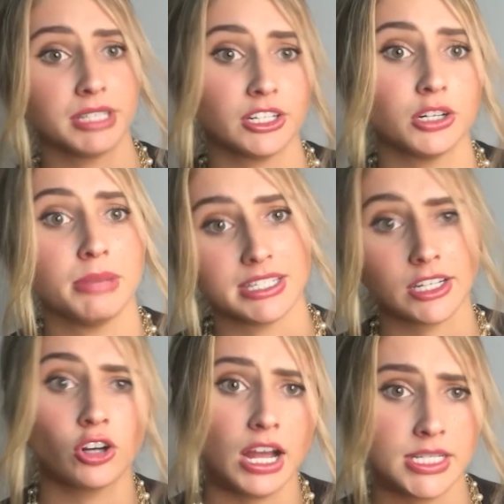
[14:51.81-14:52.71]
kicker
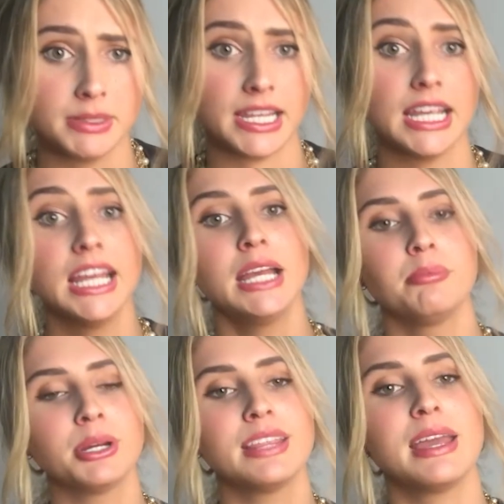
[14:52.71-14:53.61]
Mason Crosby,
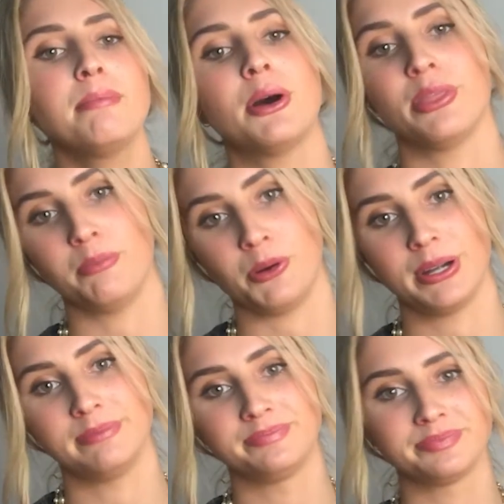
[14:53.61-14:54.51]
putting them on the board.